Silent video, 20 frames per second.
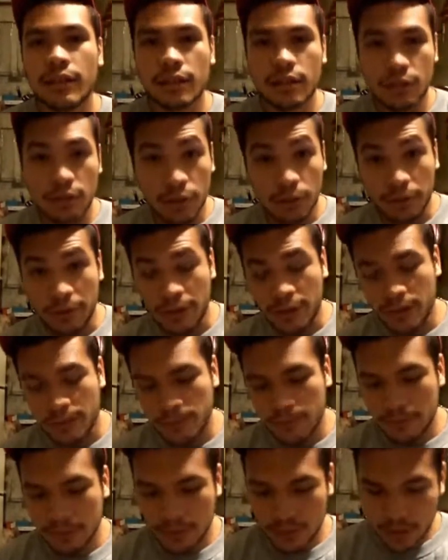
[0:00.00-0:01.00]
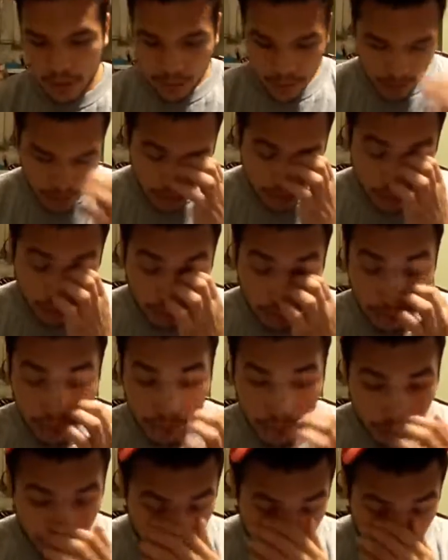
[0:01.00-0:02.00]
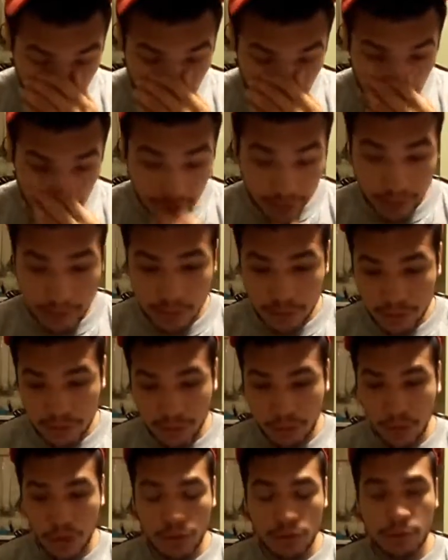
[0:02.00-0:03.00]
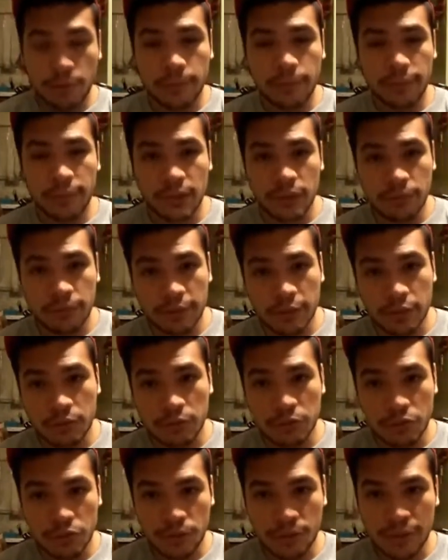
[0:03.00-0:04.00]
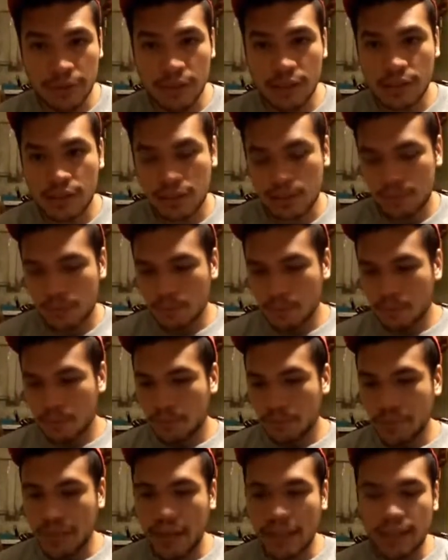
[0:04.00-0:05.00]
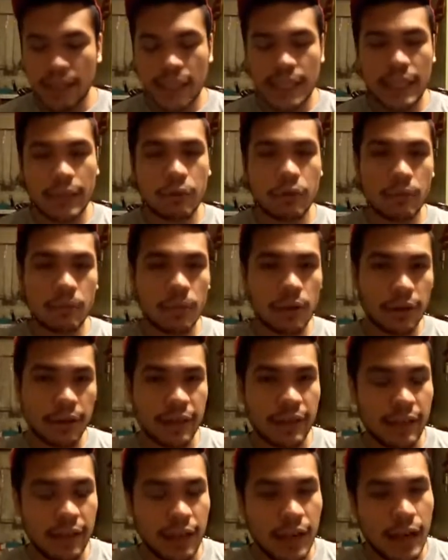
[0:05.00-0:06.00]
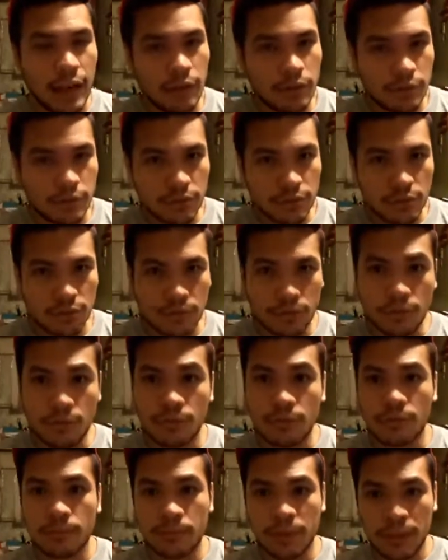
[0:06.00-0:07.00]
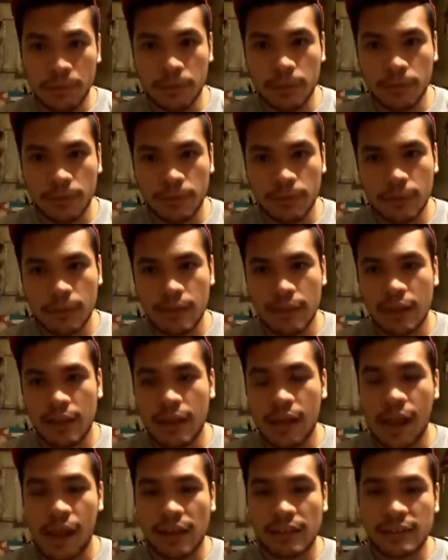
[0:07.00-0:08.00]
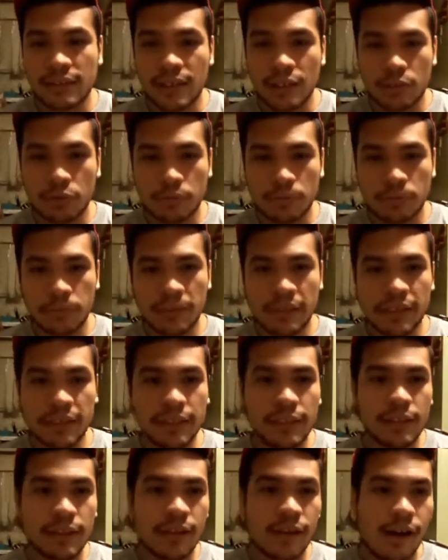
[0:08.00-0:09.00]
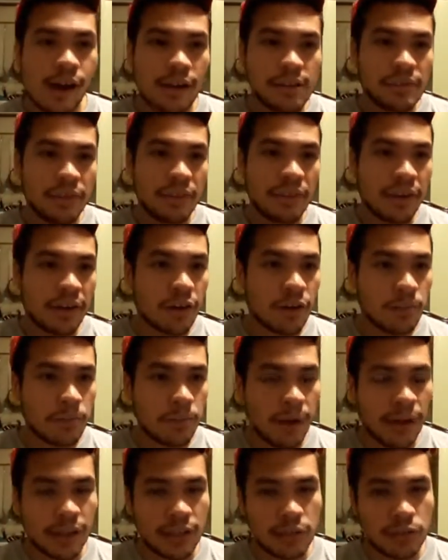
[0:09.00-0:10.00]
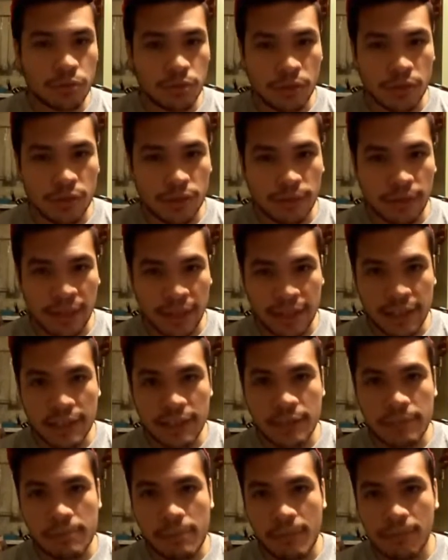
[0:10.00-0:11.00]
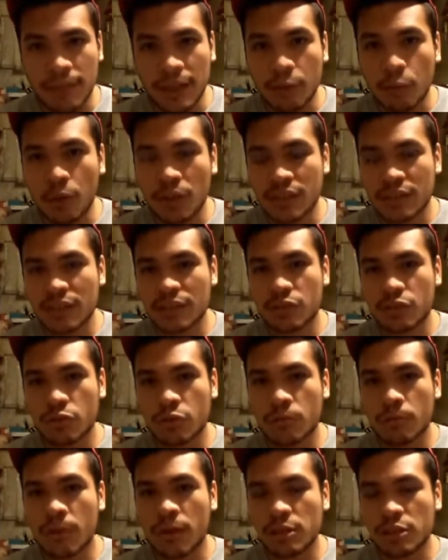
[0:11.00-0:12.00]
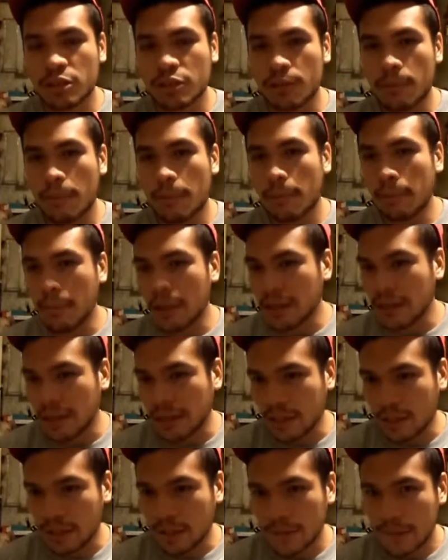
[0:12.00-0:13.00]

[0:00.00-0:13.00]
clothing. So it would be a small group of individuals doing this, and then they would market it out to people. And this would be their main source of income. It wasn't so much money.